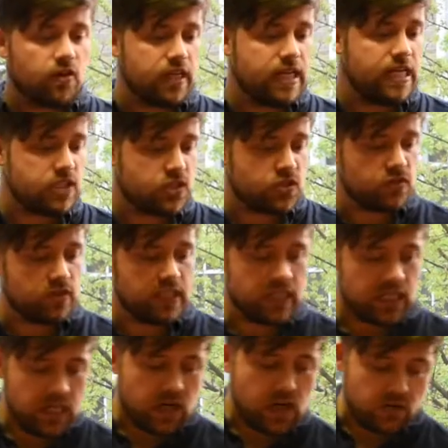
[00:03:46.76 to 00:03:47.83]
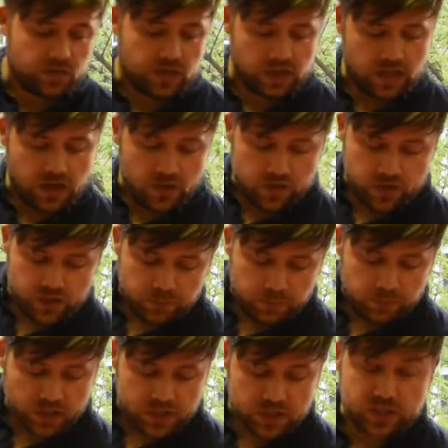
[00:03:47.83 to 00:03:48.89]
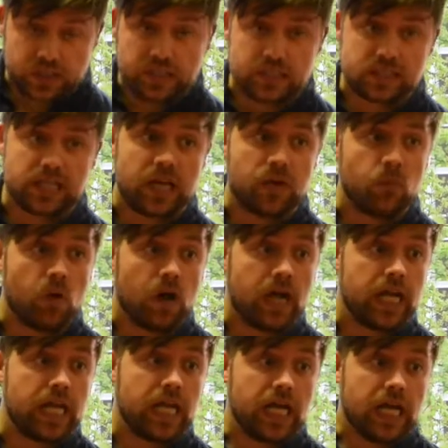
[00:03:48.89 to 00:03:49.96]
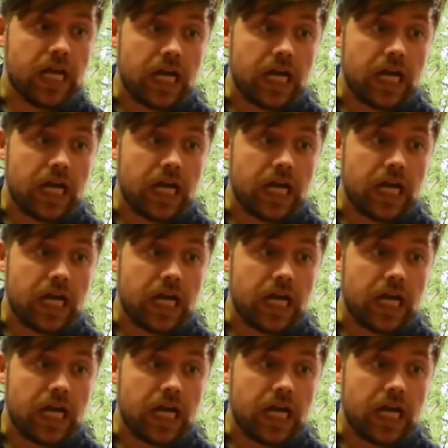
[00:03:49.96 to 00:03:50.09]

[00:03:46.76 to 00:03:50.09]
a history of colonial oppression in the same way